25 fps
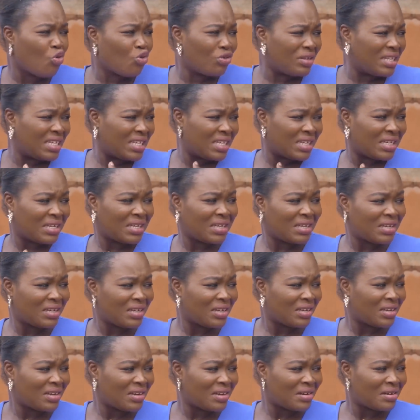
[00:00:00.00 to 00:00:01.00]
Uli.
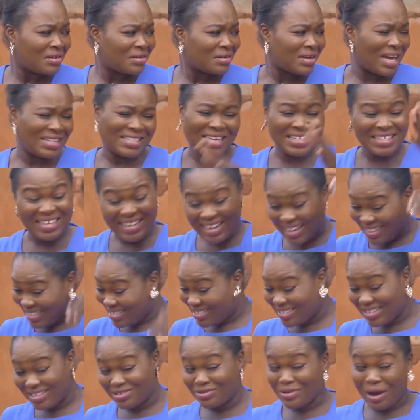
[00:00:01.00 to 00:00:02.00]
As I did like
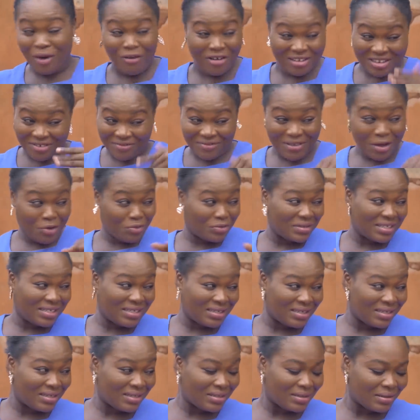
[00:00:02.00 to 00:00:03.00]
this now, so I call the fear Uli.
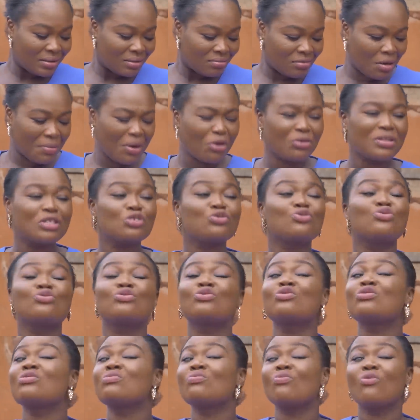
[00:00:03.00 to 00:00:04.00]
Mama Uli too
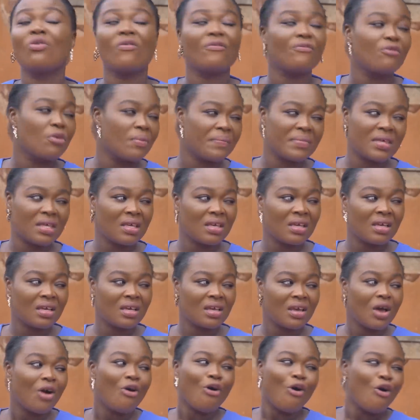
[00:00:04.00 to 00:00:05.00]
small for me.
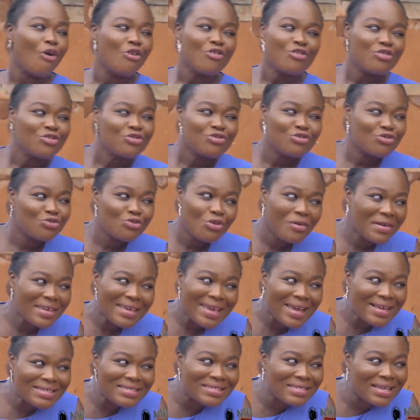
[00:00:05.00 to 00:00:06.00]
You know,
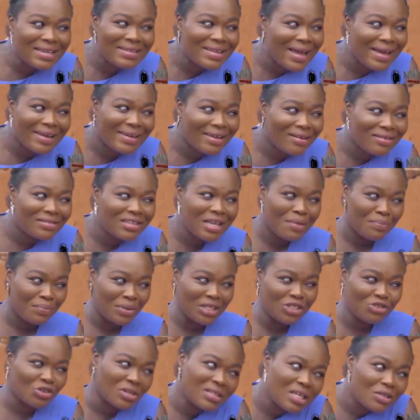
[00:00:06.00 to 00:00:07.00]
yes, say that girl, they
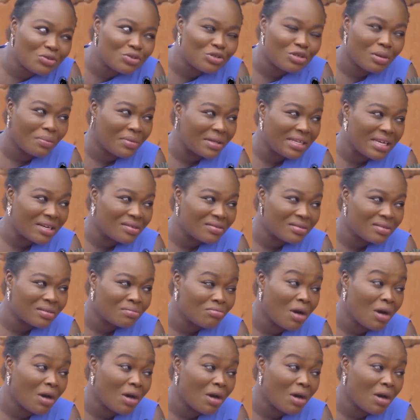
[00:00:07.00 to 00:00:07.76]
betrothed to somebody else.